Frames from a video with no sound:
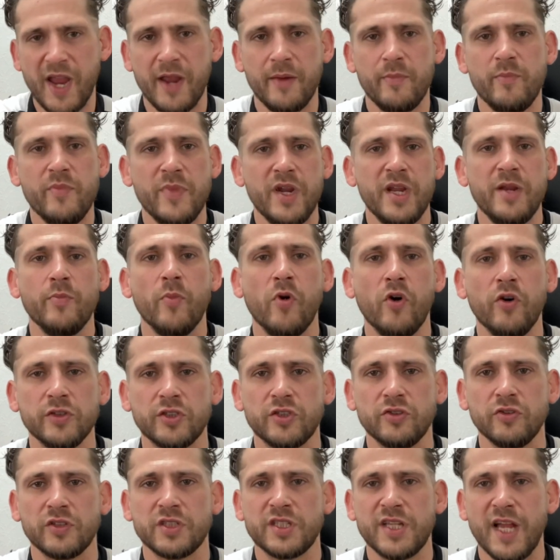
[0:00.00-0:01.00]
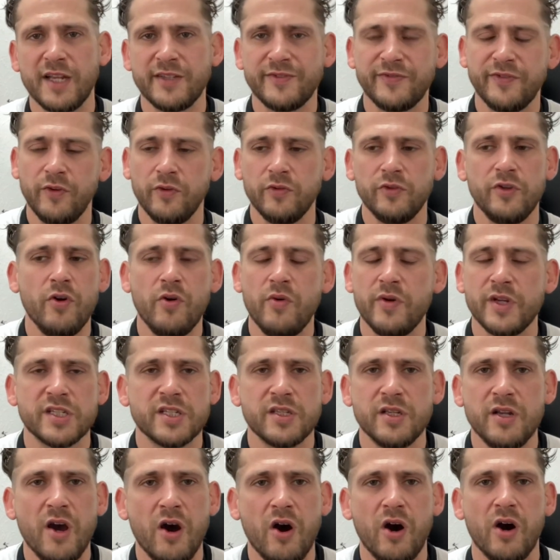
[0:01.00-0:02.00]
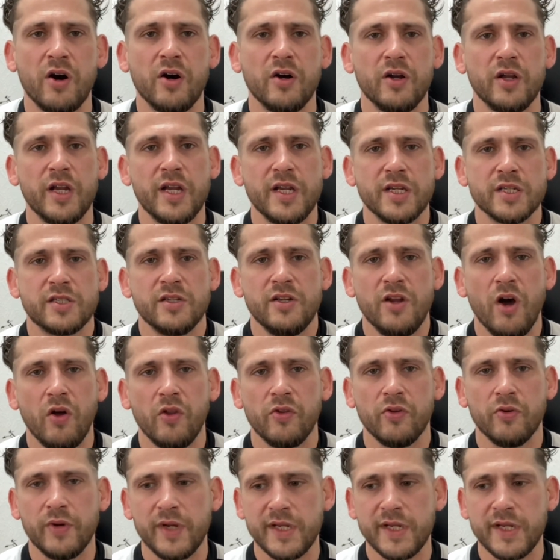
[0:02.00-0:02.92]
me more successful. No, it's not though,